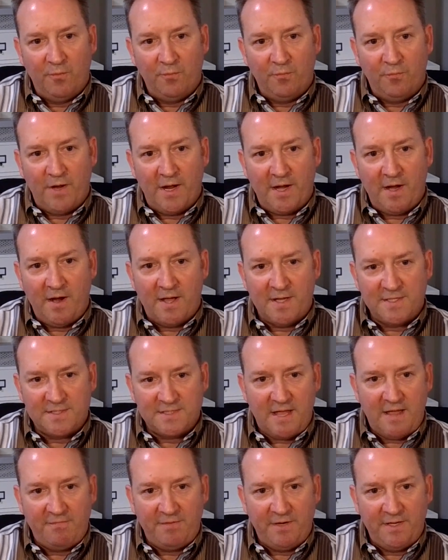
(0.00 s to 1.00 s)
Recognize
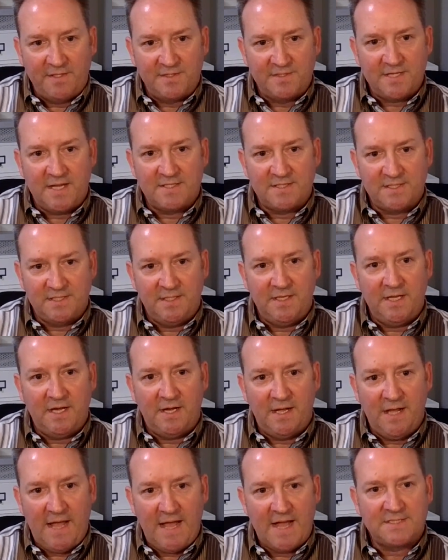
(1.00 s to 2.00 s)
the evidence as
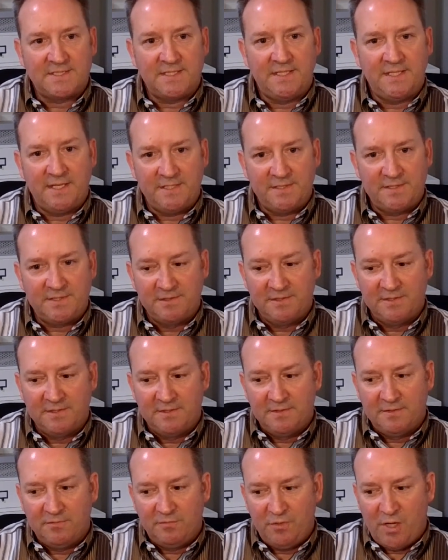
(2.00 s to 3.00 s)
it is,
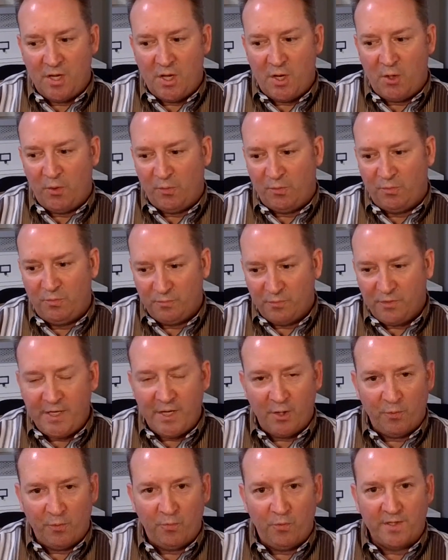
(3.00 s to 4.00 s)
know
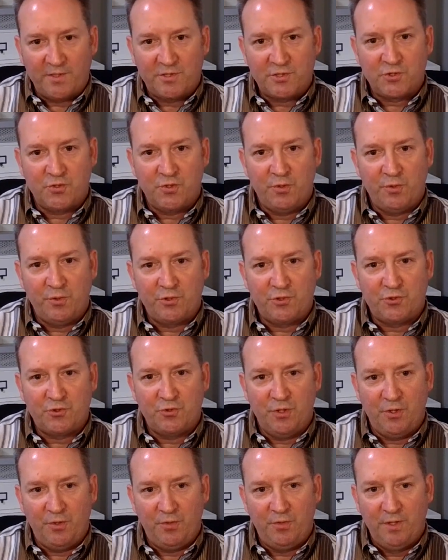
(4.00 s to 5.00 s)
what's true is
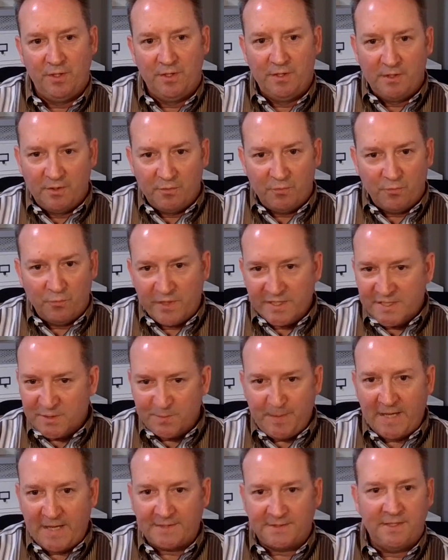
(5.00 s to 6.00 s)
true,
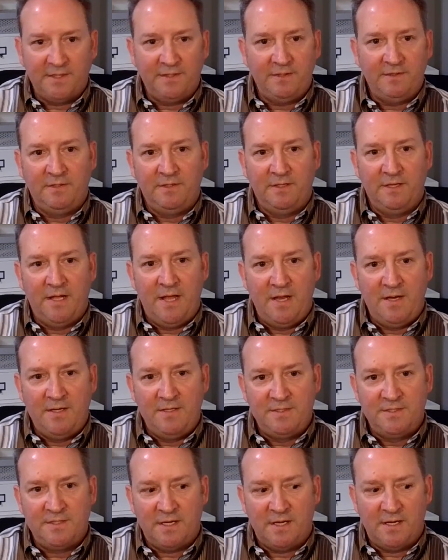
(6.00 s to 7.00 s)
respect it,
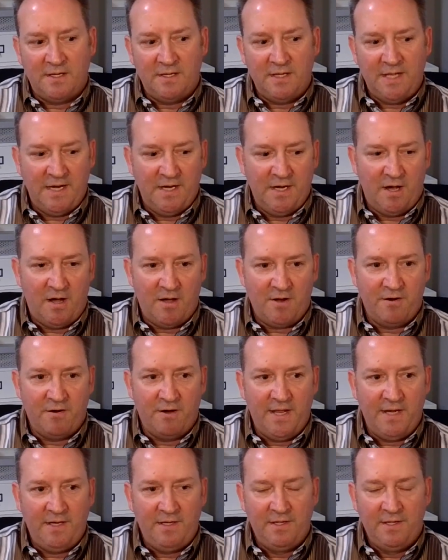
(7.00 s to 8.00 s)
and honor it.